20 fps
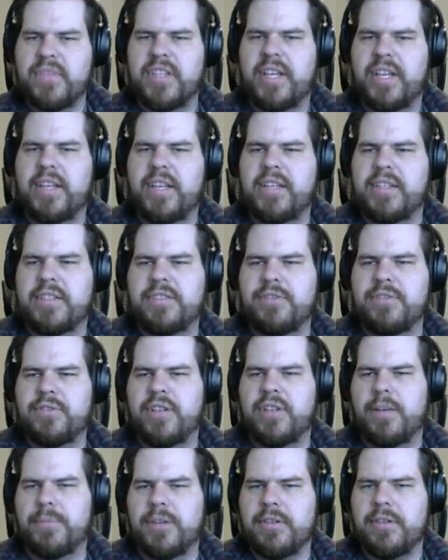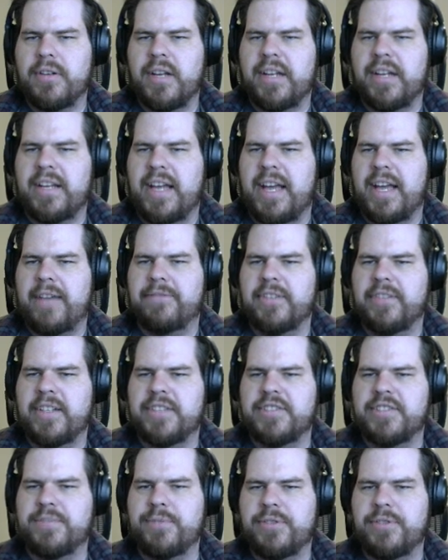Hey, a newcomer and a
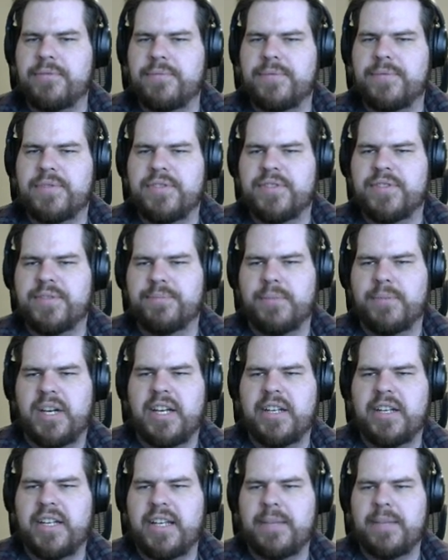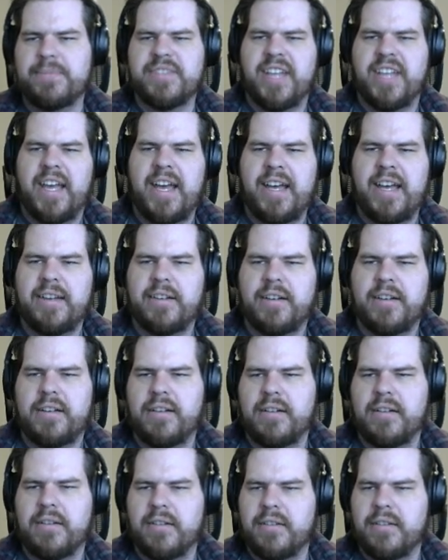halfling to boot. My name's
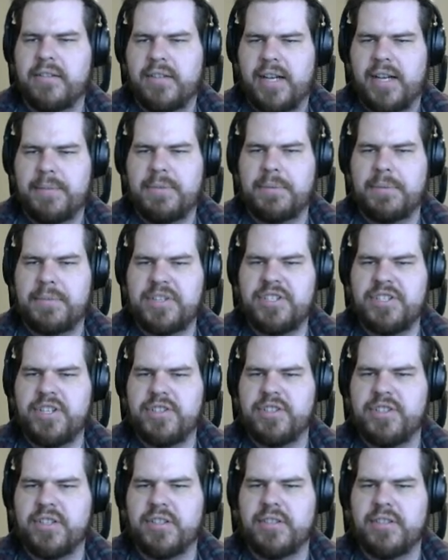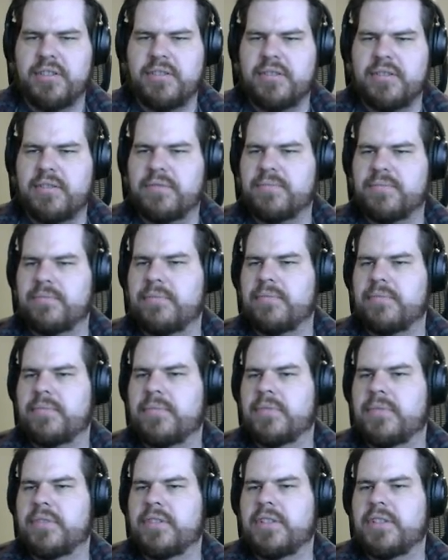Agar. I'm a magician.
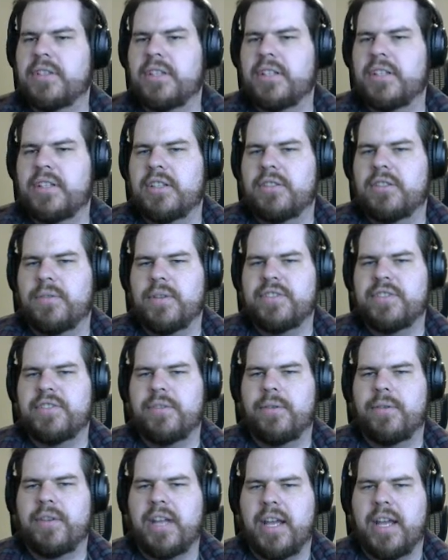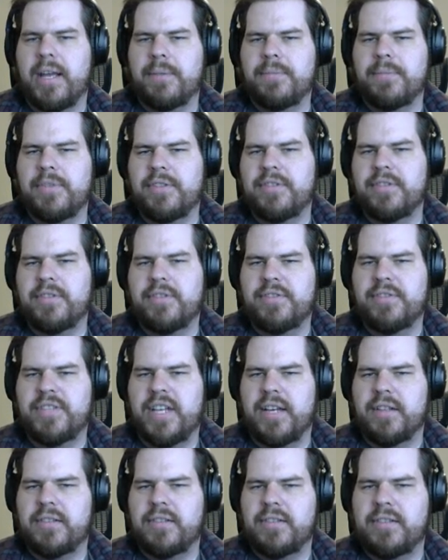What's your name?
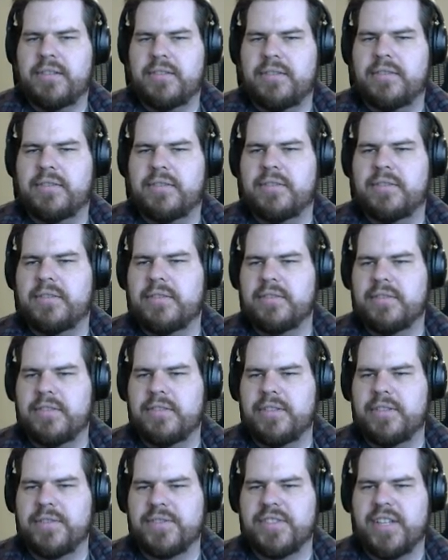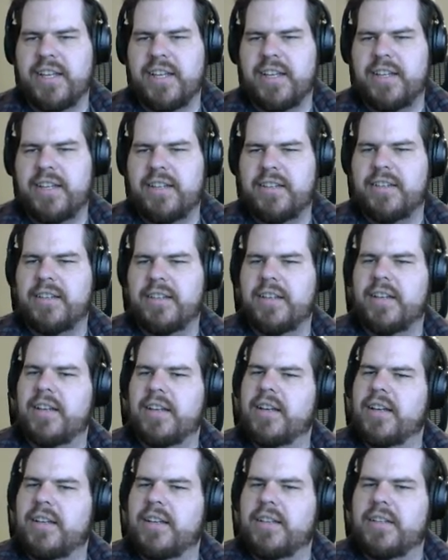Dell, you say?
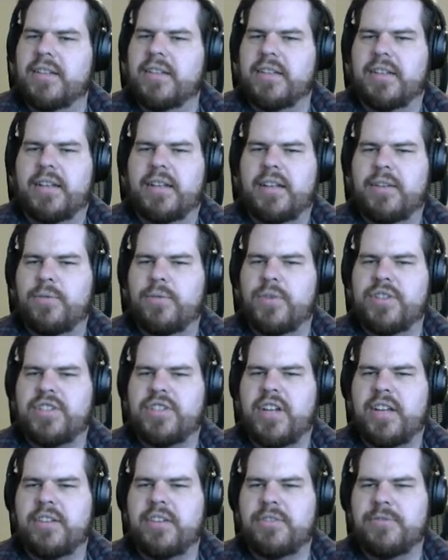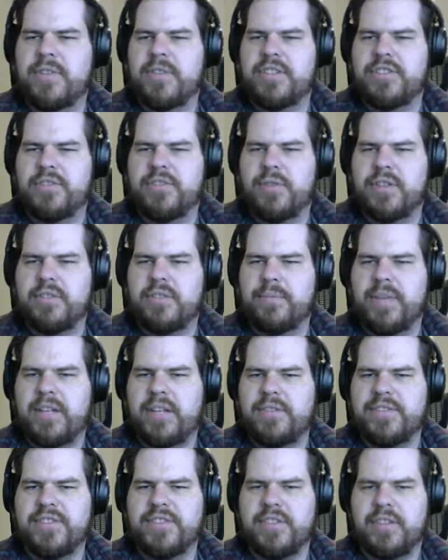I wish I could greet you under
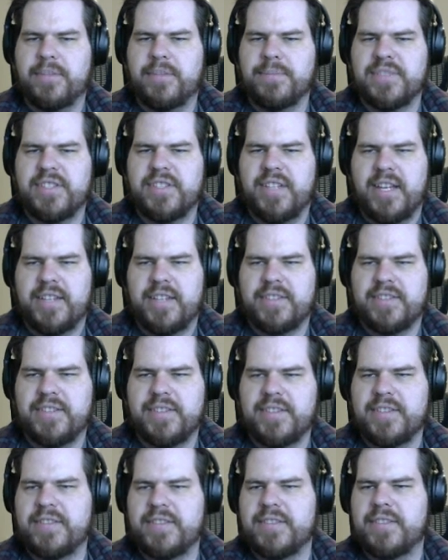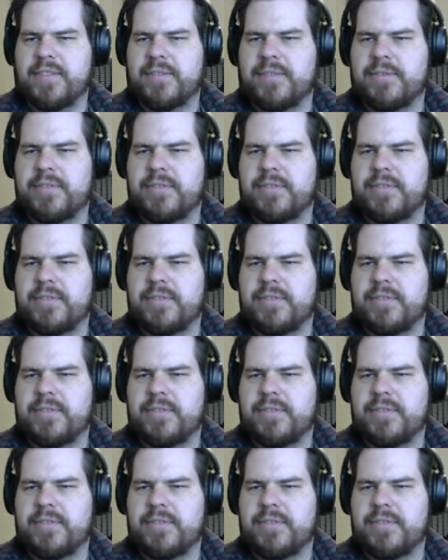better circumstances.